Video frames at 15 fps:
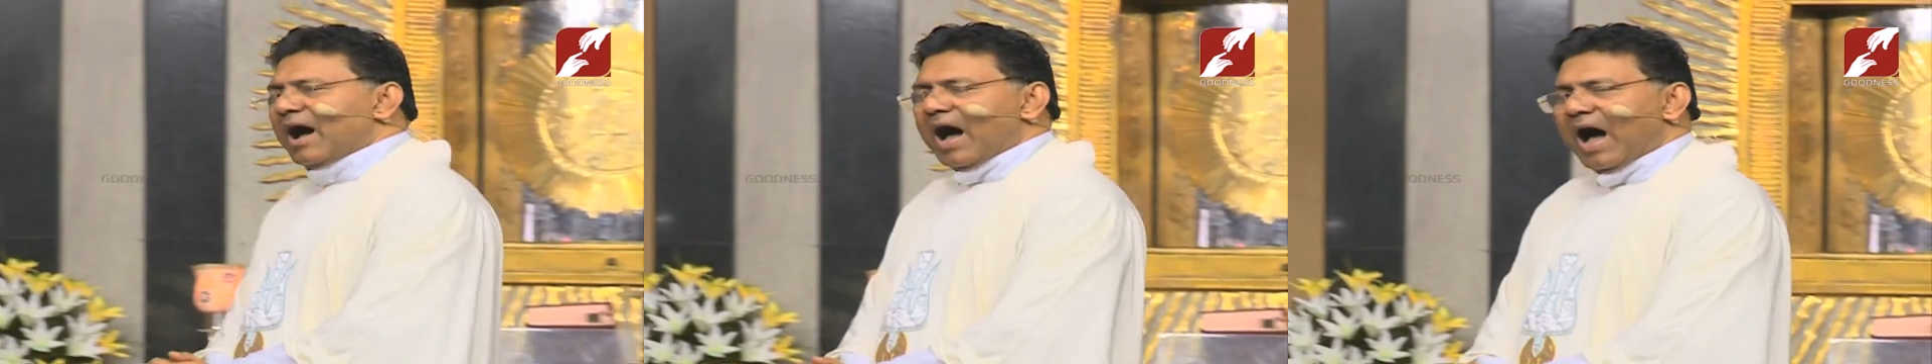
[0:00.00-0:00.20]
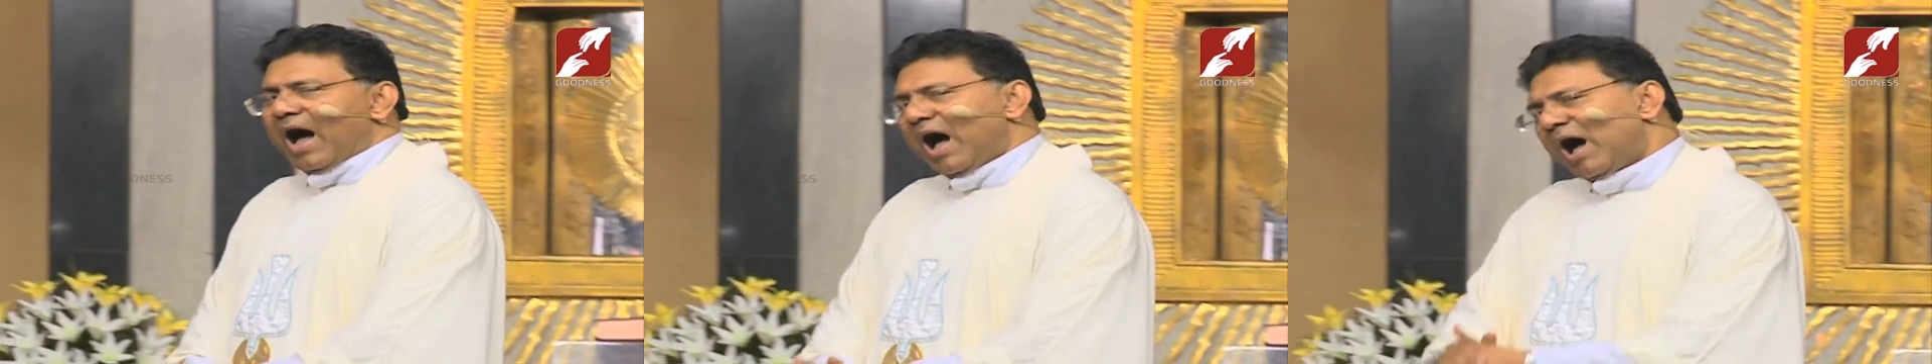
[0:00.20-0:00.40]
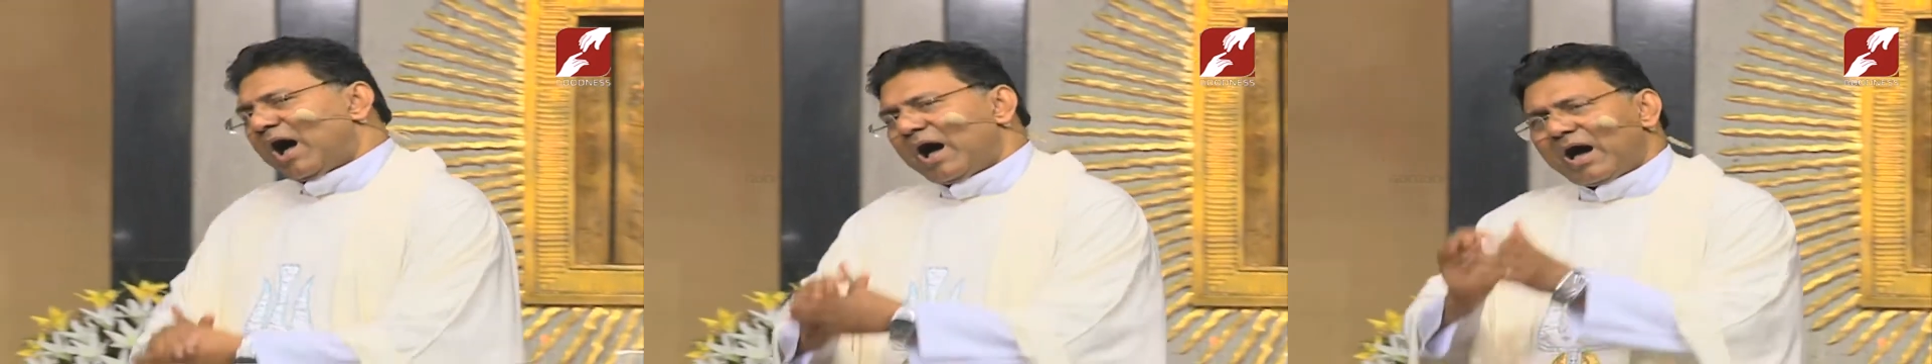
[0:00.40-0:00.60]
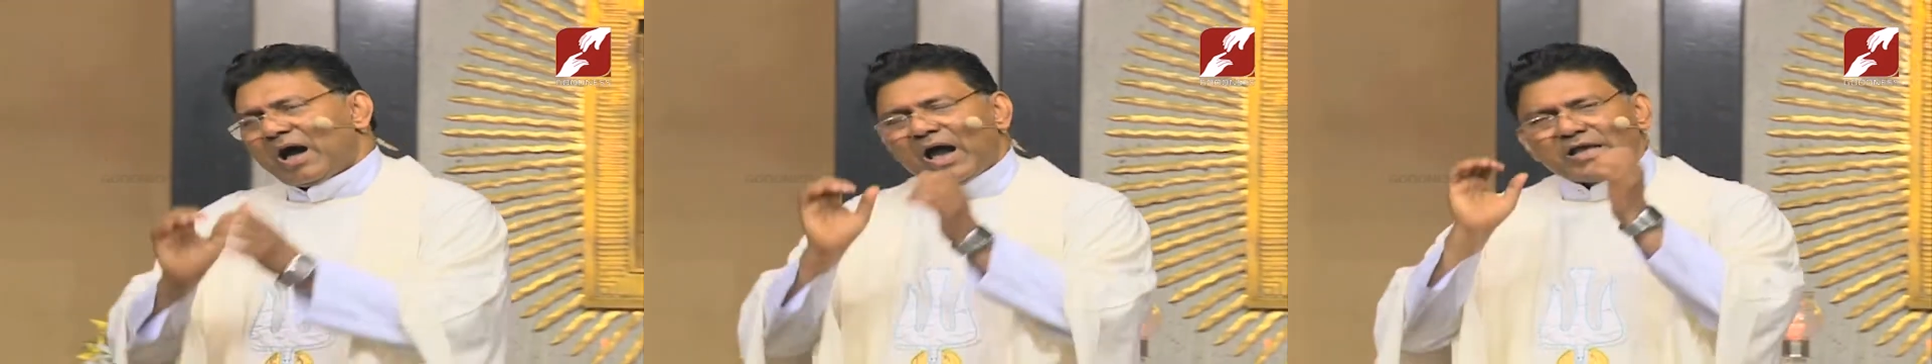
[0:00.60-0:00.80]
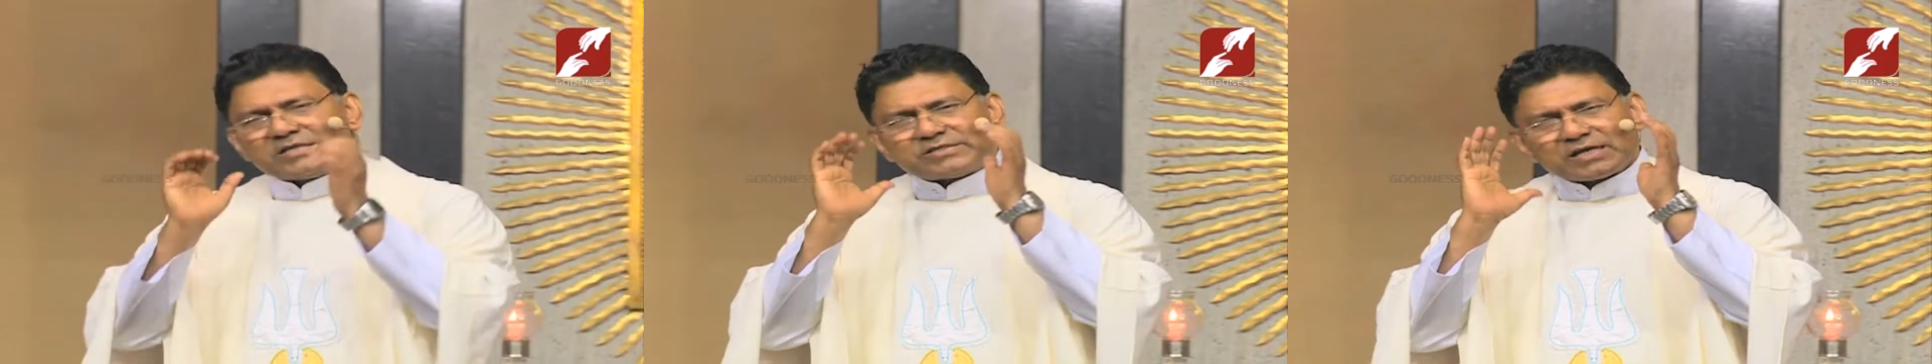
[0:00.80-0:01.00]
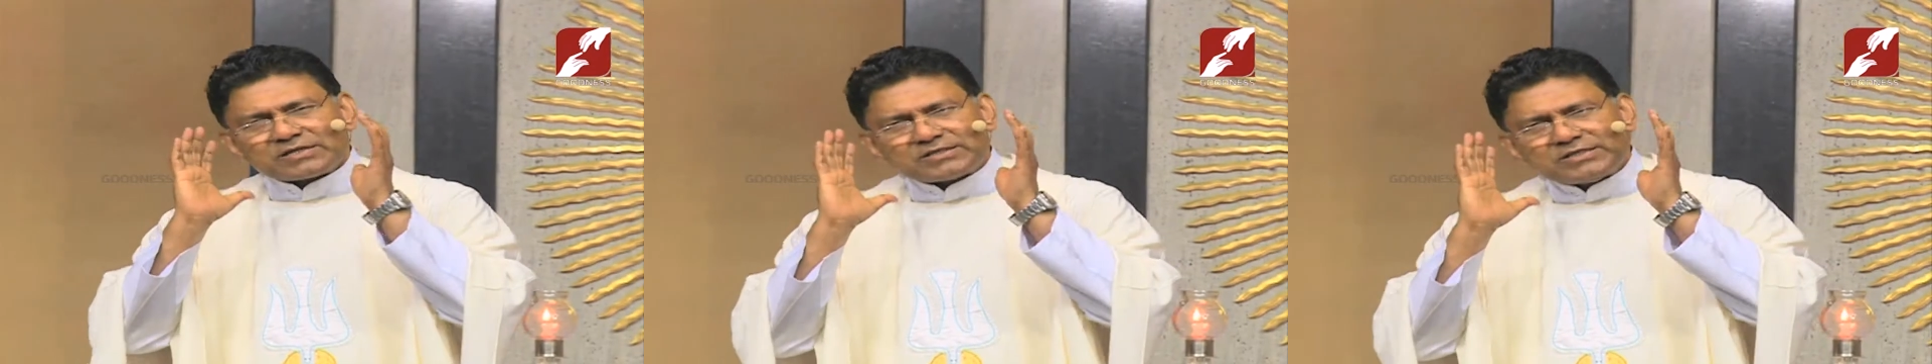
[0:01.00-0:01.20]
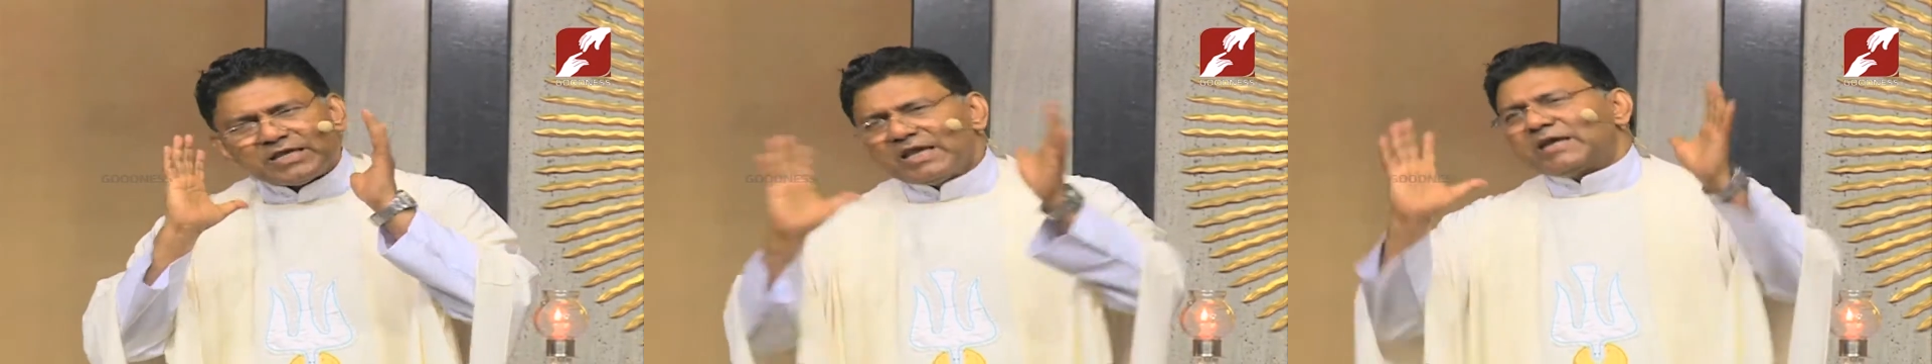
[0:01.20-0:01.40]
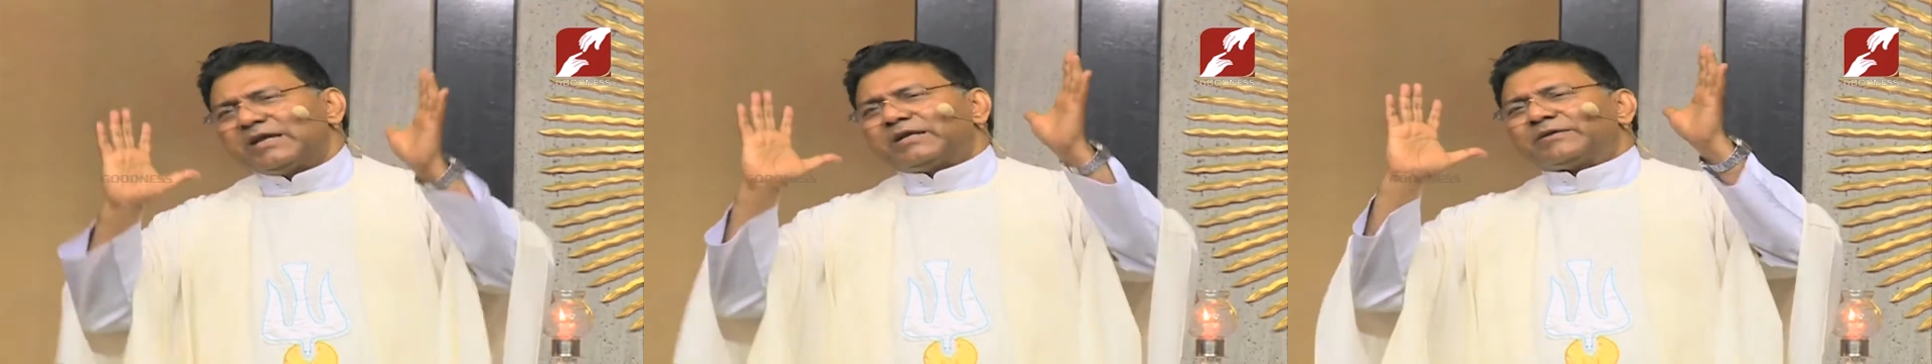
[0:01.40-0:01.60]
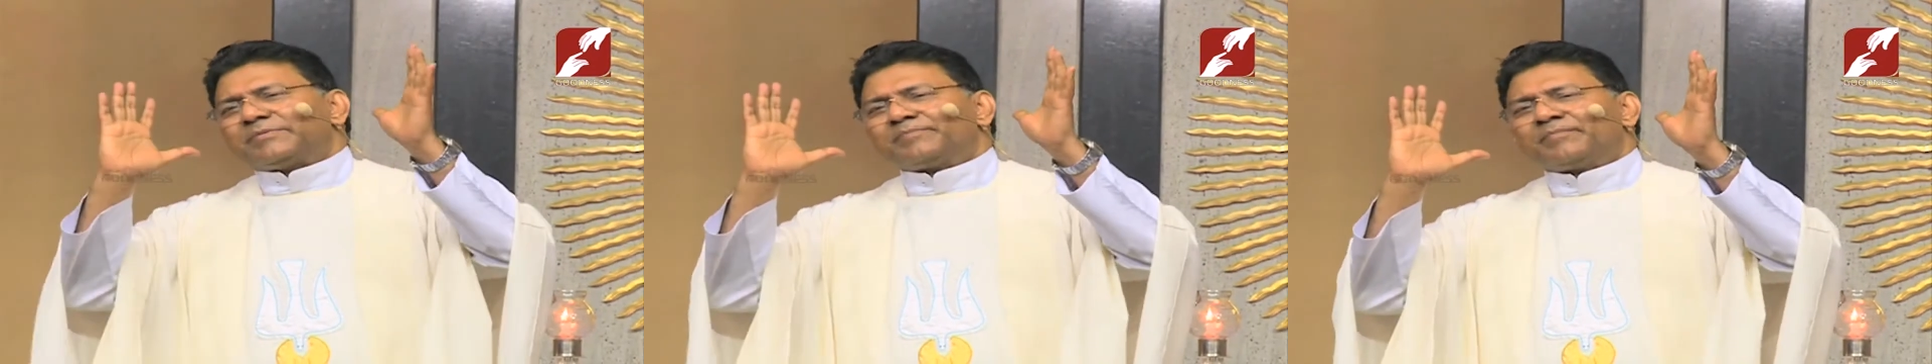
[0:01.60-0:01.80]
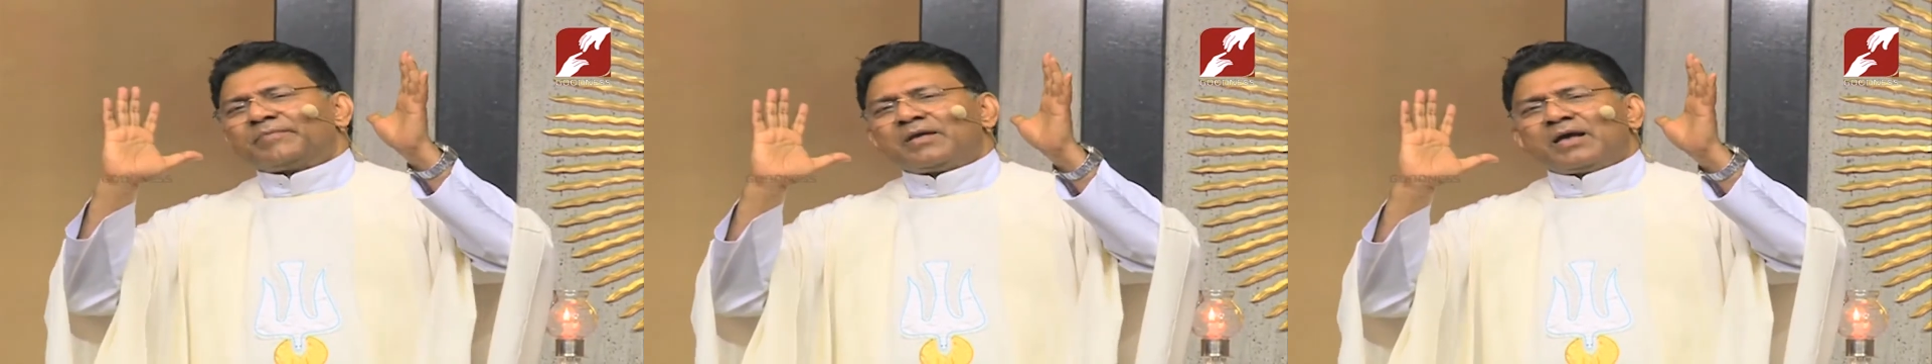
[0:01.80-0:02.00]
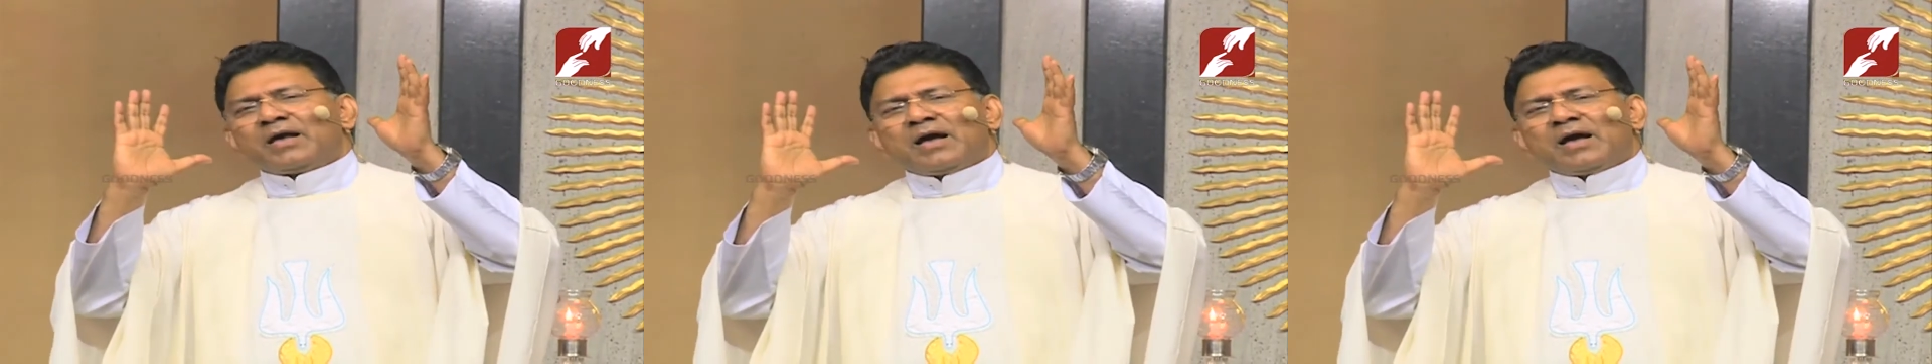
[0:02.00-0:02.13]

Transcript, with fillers: I succeed.